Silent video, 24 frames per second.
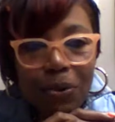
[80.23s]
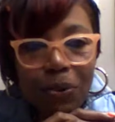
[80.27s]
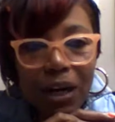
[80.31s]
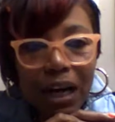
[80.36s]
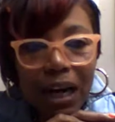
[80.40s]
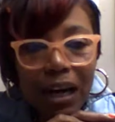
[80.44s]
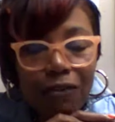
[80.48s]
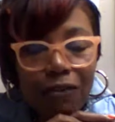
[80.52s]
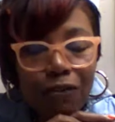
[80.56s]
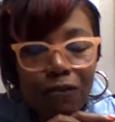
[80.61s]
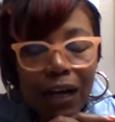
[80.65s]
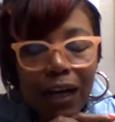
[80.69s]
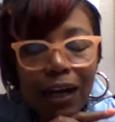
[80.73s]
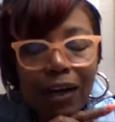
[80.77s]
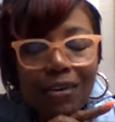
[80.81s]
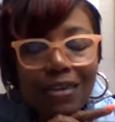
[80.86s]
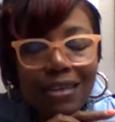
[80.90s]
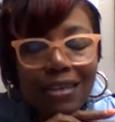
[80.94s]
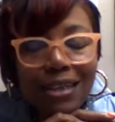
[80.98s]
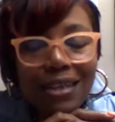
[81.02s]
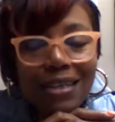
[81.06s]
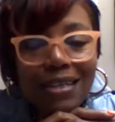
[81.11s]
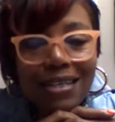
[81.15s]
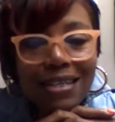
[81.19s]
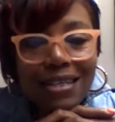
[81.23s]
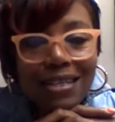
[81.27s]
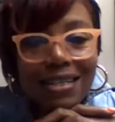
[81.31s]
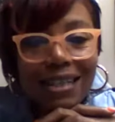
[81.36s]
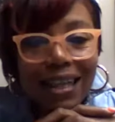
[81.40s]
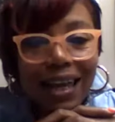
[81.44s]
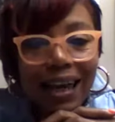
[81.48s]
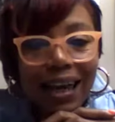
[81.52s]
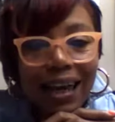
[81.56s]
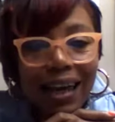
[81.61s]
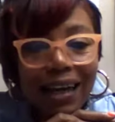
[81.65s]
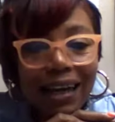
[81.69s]
But what I found
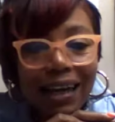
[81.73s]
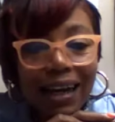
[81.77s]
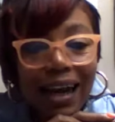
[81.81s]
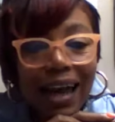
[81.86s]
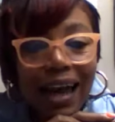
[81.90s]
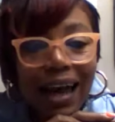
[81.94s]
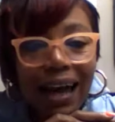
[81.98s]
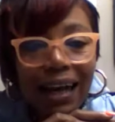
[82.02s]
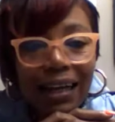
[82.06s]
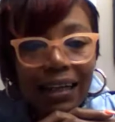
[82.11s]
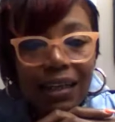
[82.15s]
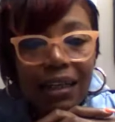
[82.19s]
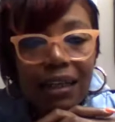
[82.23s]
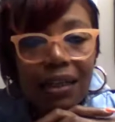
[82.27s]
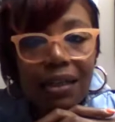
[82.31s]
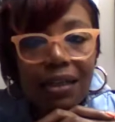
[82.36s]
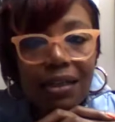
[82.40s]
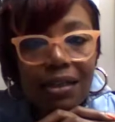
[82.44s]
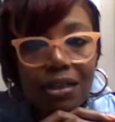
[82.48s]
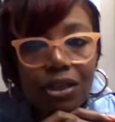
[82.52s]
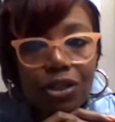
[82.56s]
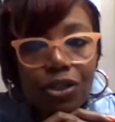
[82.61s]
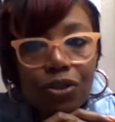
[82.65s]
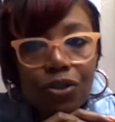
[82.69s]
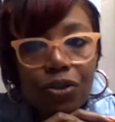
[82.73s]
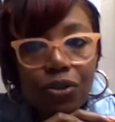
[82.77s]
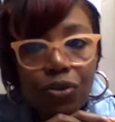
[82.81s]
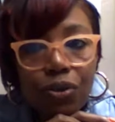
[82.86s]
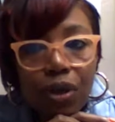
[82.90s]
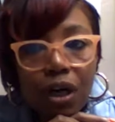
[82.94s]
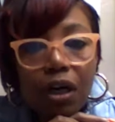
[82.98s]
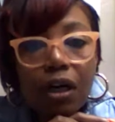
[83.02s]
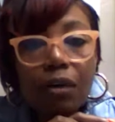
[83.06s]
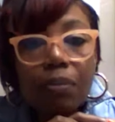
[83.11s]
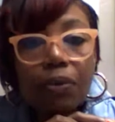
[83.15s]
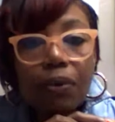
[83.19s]
is that I needed
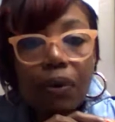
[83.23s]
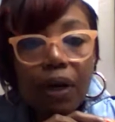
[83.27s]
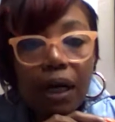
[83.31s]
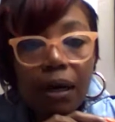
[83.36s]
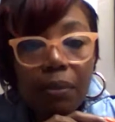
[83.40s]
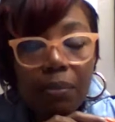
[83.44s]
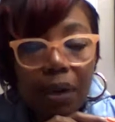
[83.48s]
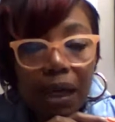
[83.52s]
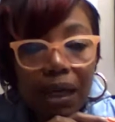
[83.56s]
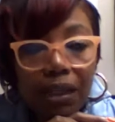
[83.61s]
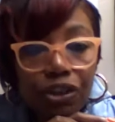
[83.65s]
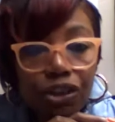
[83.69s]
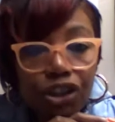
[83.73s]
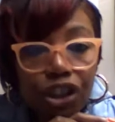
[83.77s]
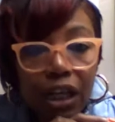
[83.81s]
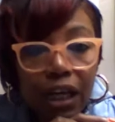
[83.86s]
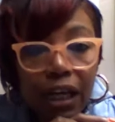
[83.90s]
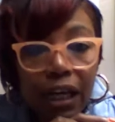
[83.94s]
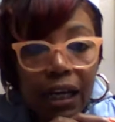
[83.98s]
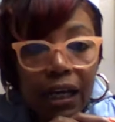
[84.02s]
to upgrade my